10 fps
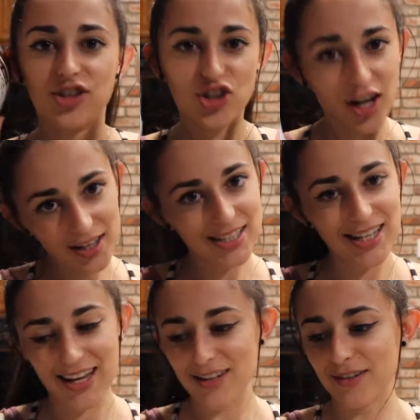chocolate
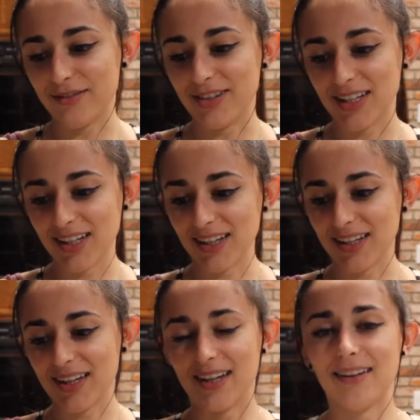and
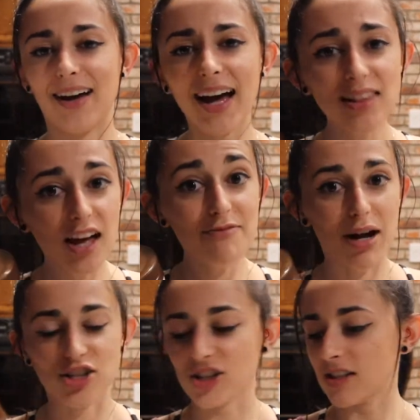vanilla, and I love
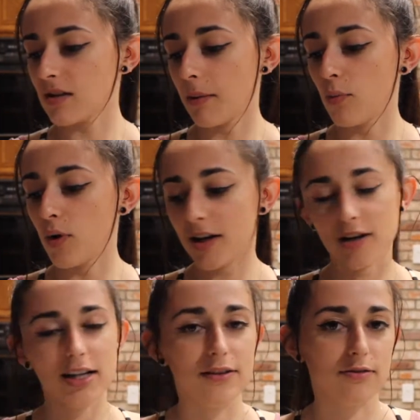matcha tea, so I'm
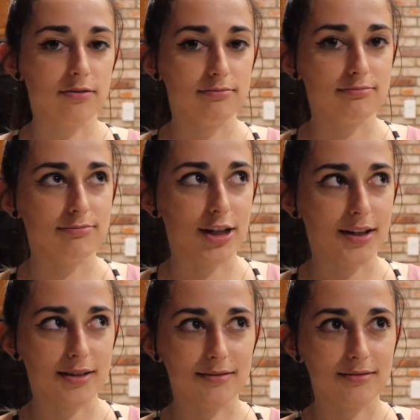wondering if you're
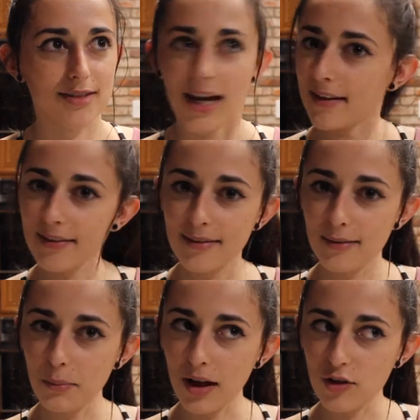gonna taste
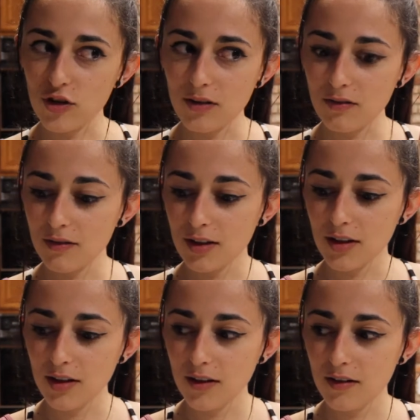matcha
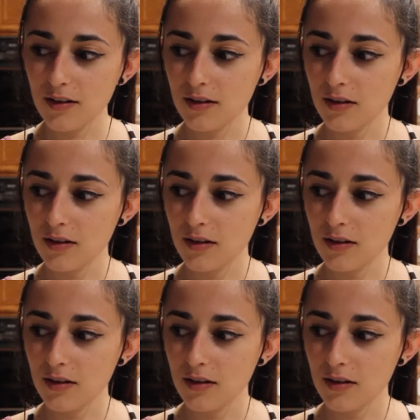in it?